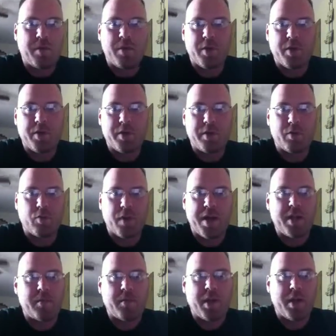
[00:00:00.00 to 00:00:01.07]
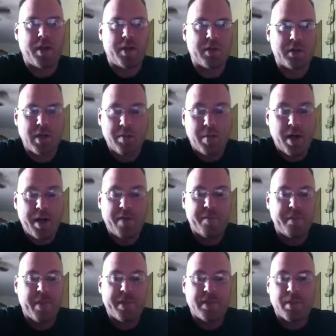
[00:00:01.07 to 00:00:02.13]
those random letters. They might have
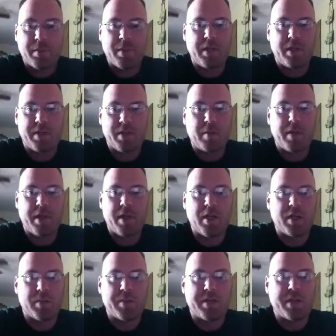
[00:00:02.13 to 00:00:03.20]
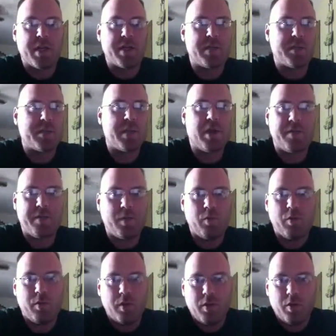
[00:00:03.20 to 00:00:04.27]
meant something to somebody else besides himself.
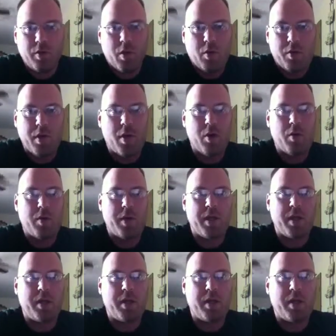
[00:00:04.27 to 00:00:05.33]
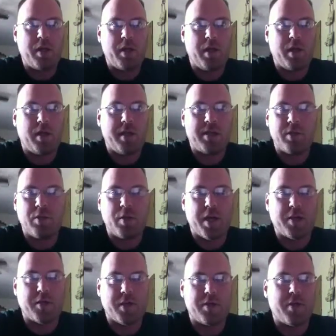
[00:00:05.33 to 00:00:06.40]
You don't know unless you
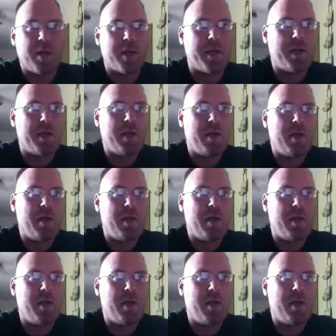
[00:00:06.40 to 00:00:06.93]
actually try it.